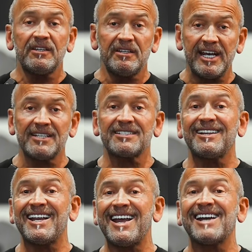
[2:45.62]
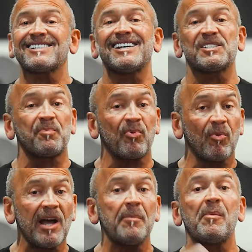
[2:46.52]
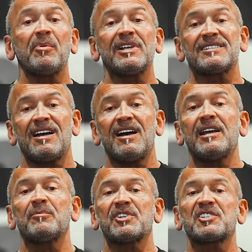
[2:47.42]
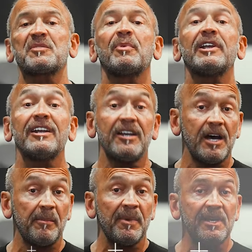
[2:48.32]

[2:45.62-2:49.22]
day to the next, it's probably time to split it up.